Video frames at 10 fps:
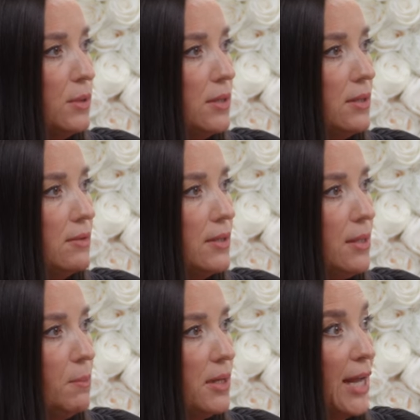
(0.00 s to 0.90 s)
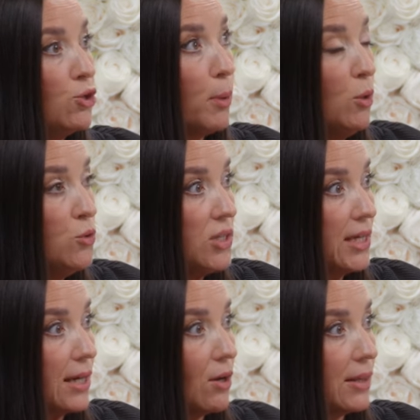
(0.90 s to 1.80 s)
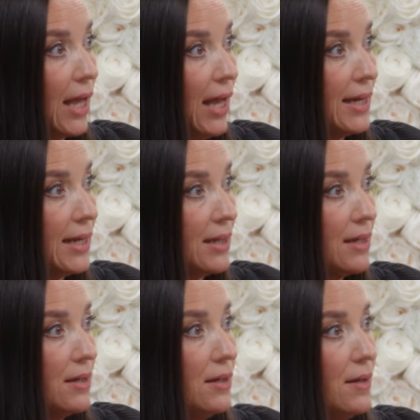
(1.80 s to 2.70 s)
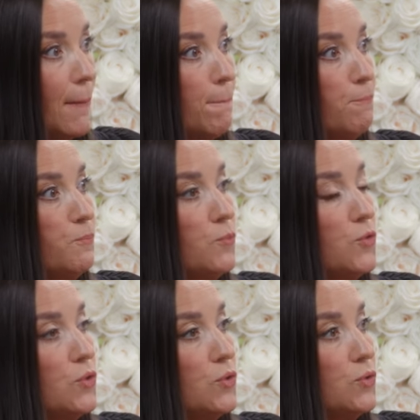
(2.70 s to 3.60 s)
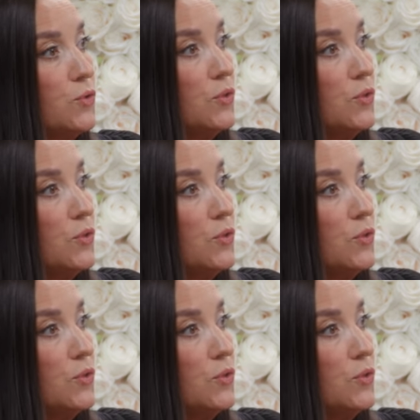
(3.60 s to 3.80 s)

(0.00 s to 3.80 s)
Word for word: planning on keeping, and you're mm-hmm. posting it mm-hmm. online, on Facebook.